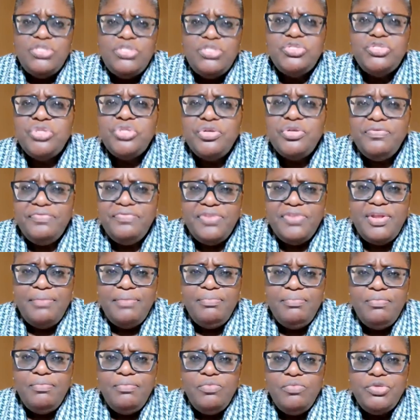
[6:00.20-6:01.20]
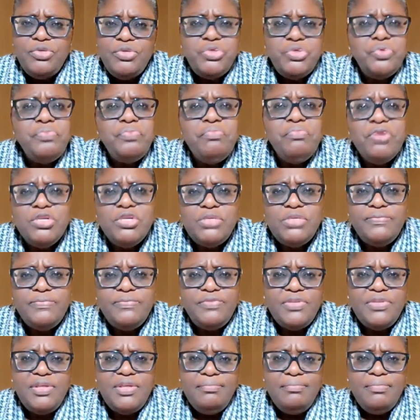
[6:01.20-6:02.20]
We serve them. We do much
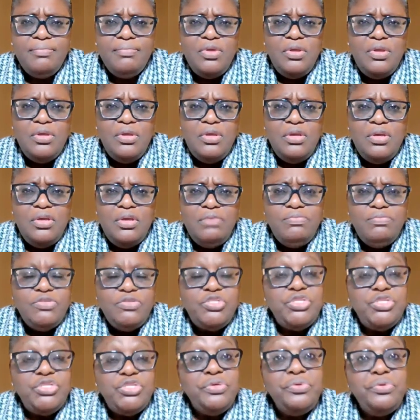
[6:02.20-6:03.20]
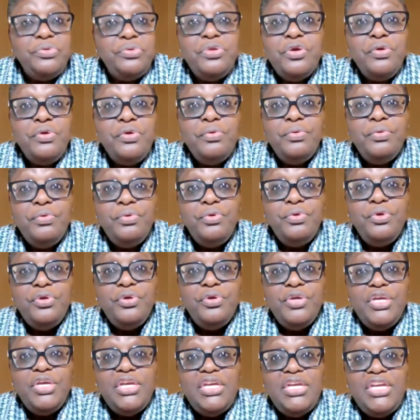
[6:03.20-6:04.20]
for them. But do you know
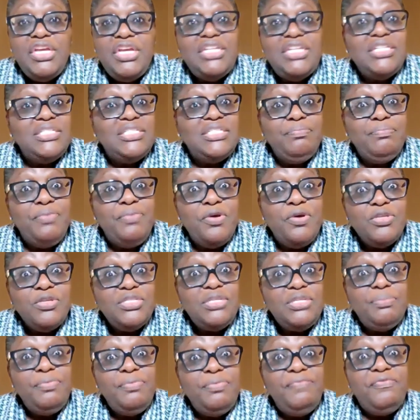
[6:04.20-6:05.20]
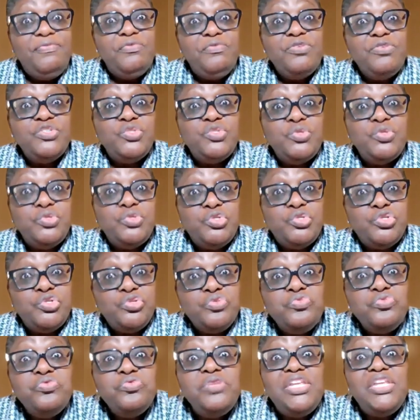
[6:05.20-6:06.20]
it is impossible for us to
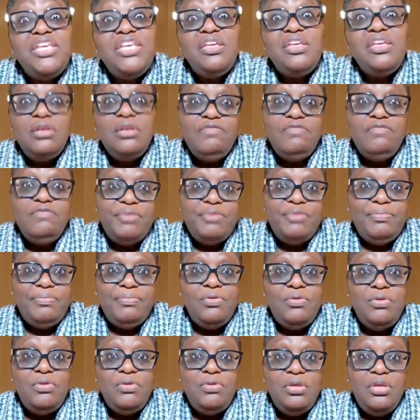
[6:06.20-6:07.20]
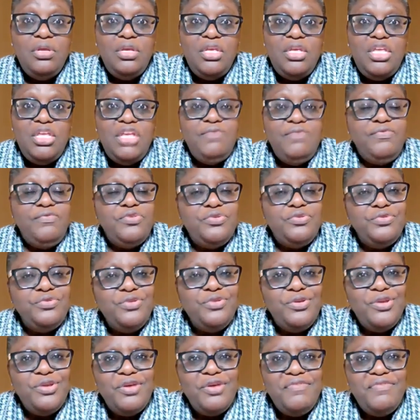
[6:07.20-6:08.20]
truly love people if we
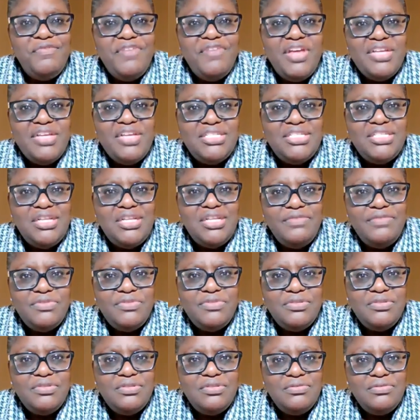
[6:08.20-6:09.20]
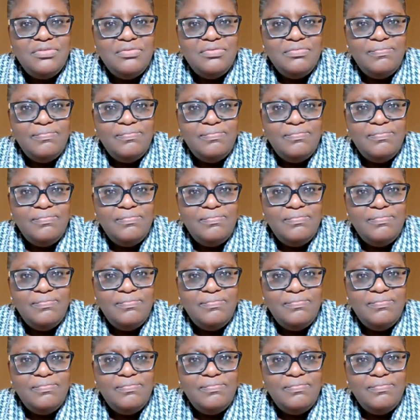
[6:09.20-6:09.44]
do not love ourselves?